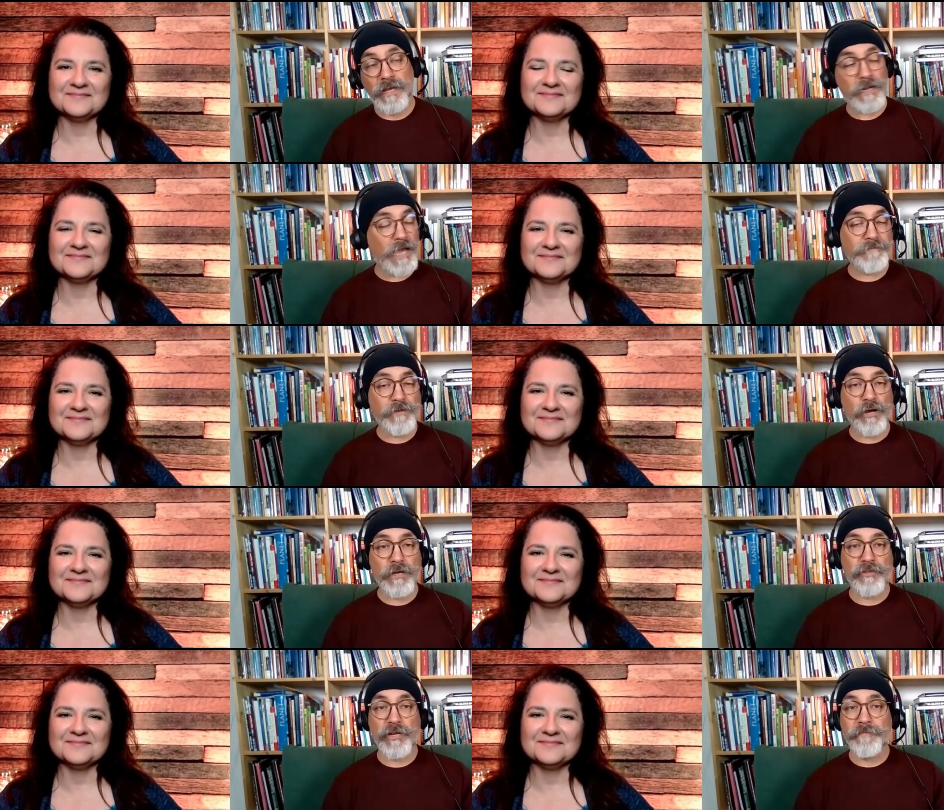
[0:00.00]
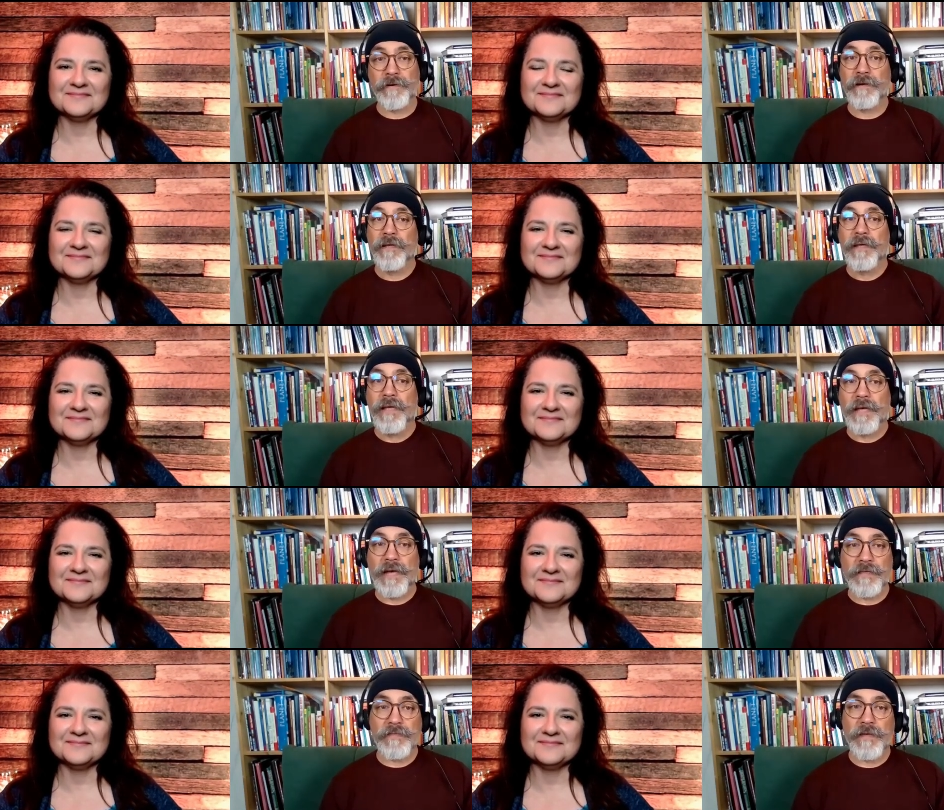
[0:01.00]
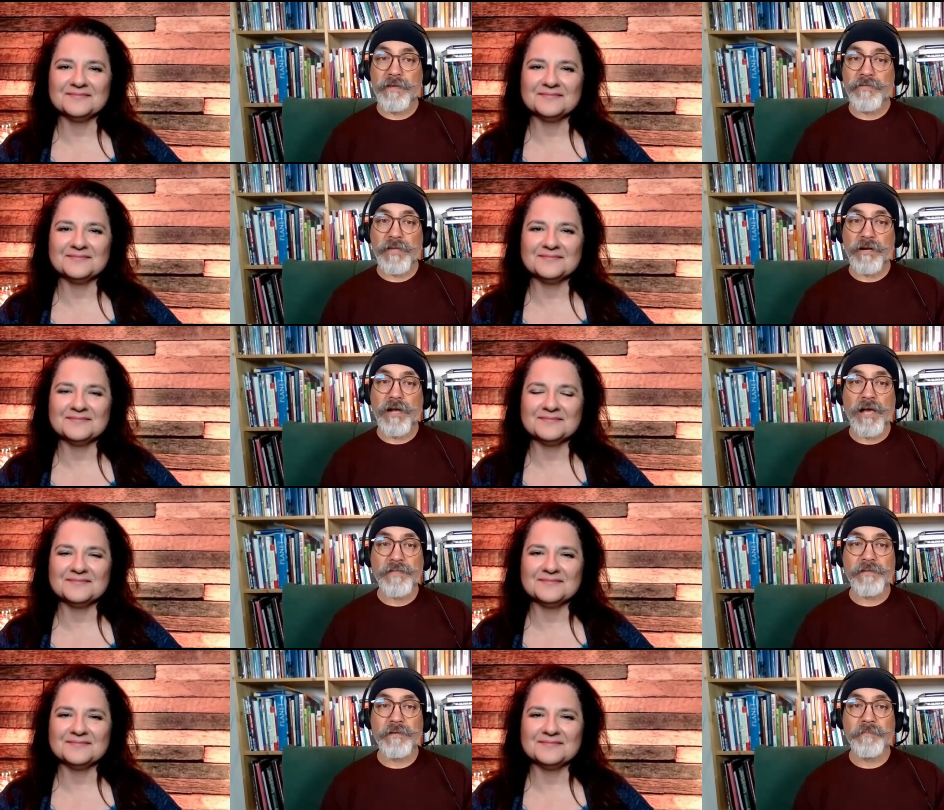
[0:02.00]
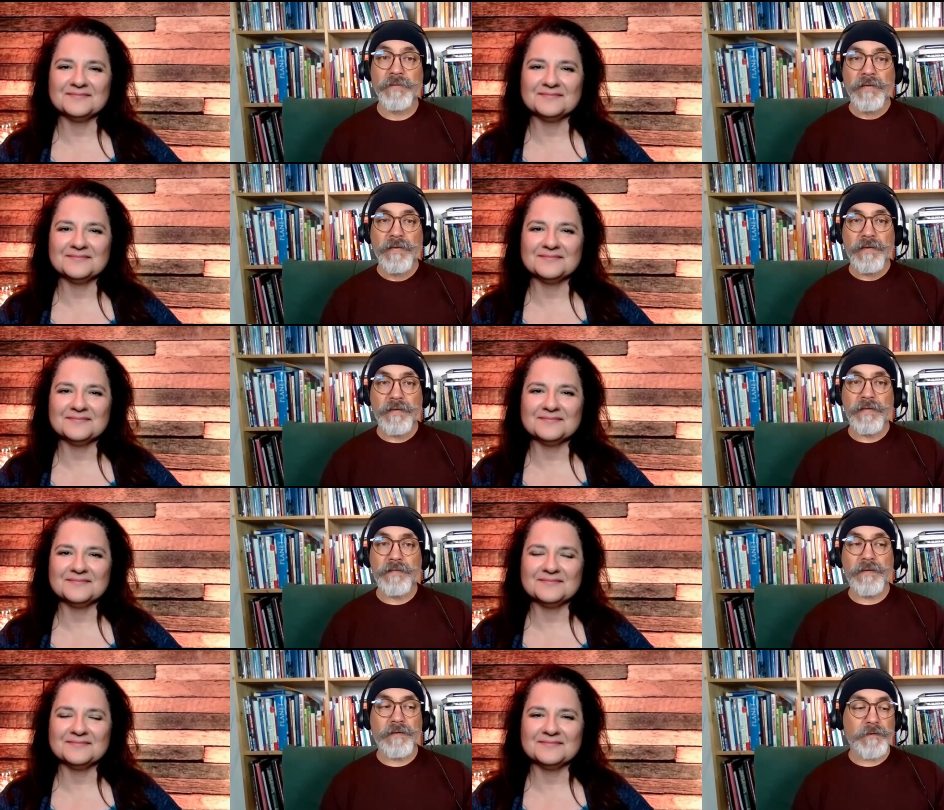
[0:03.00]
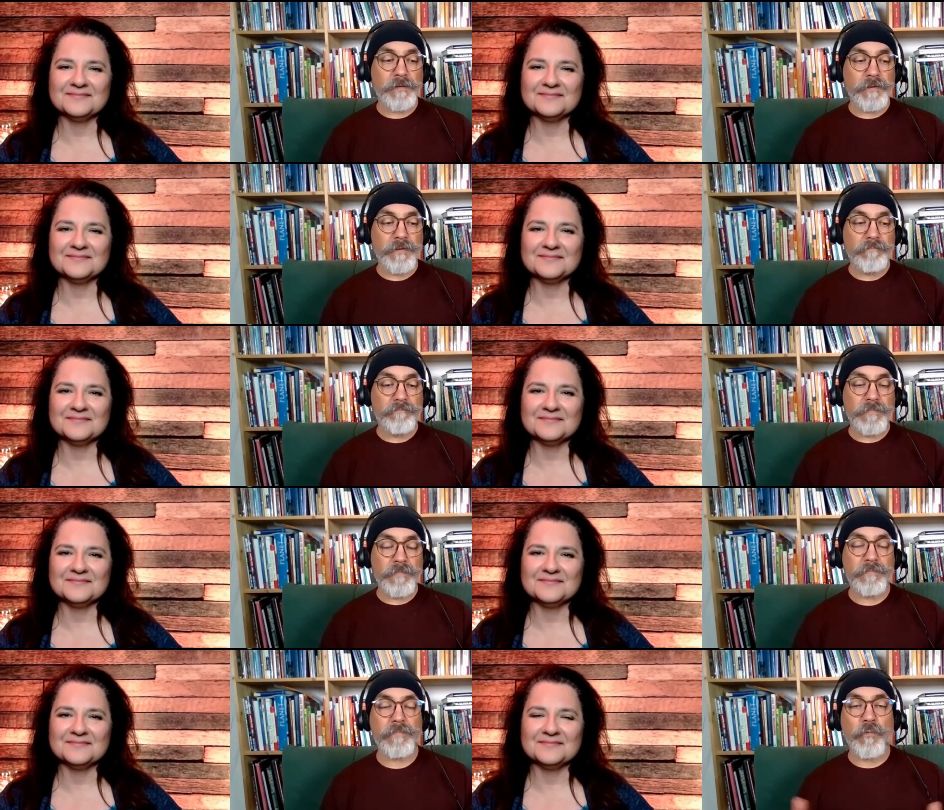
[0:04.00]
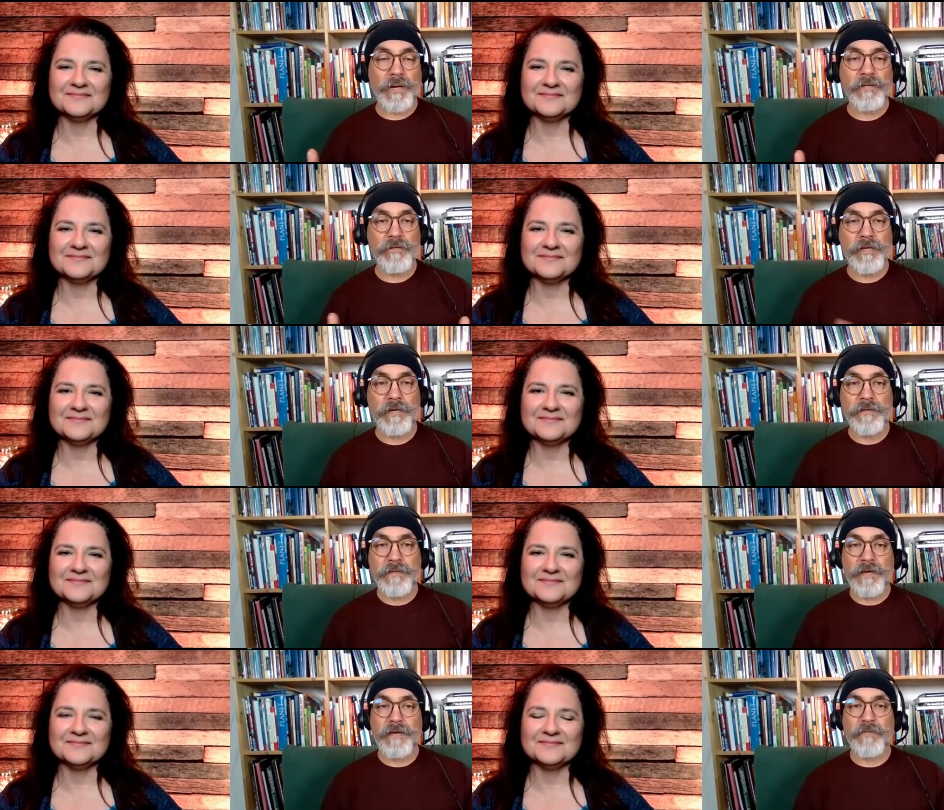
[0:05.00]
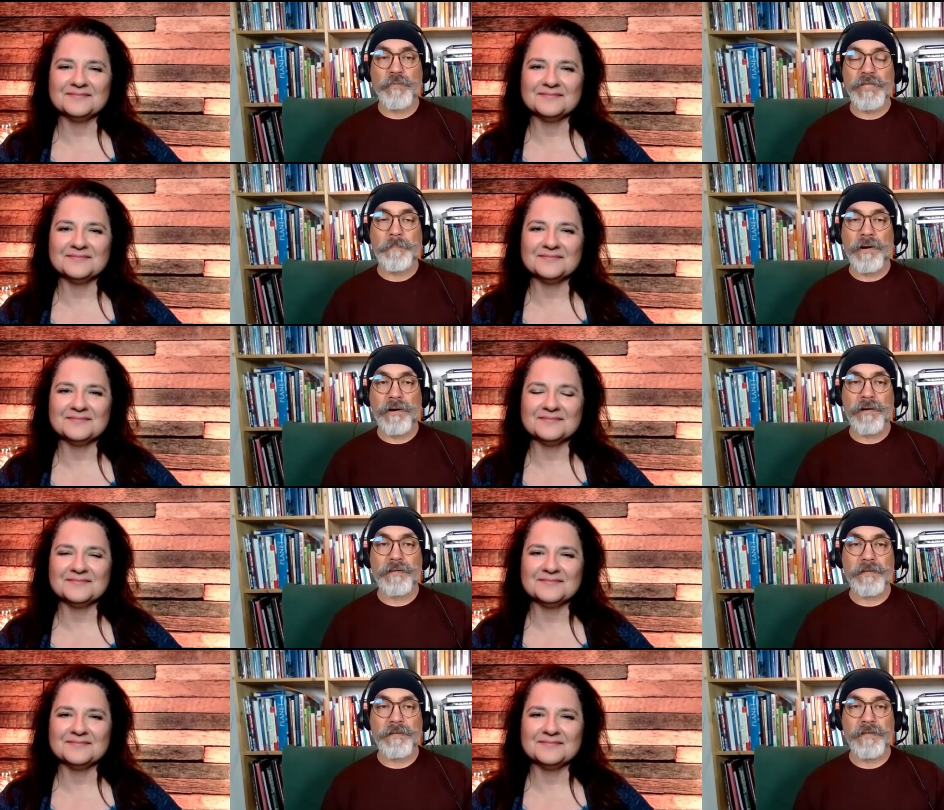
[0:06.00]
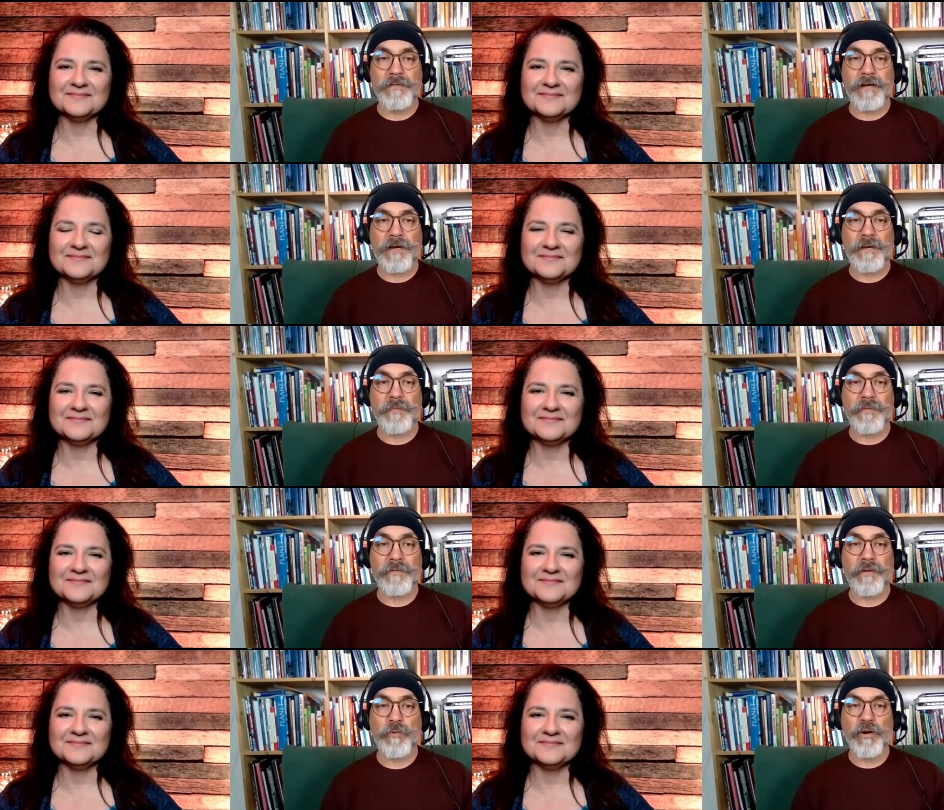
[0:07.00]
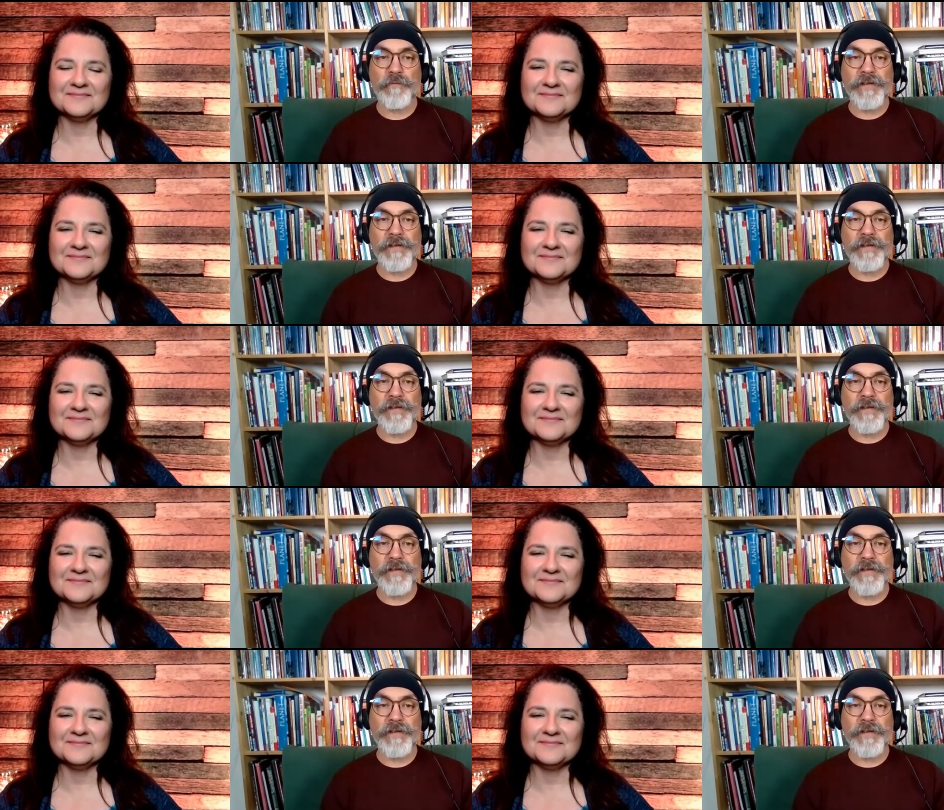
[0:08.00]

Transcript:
Speaker 1: live talk. Jennifer, as as our custom, it, uh, what can you tell us as we depart this time? A word